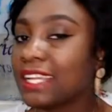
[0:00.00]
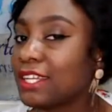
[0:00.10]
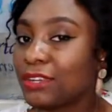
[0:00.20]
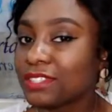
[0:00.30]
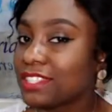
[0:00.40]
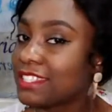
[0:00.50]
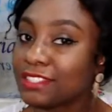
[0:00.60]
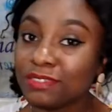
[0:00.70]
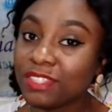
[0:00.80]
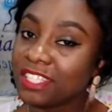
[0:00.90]
in a long
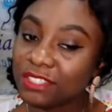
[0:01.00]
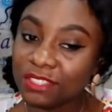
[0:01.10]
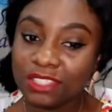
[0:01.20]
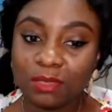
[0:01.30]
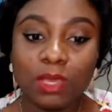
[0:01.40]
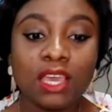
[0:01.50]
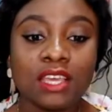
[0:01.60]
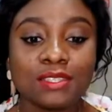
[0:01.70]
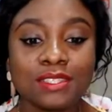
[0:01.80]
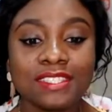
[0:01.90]
distance relationship.
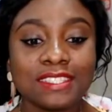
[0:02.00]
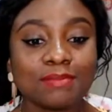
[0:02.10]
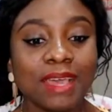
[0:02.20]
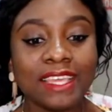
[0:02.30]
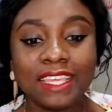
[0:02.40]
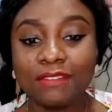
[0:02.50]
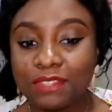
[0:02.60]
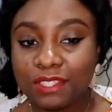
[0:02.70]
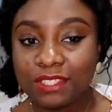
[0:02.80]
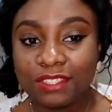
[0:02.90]
So this is my
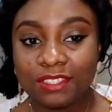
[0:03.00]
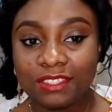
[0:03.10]
gift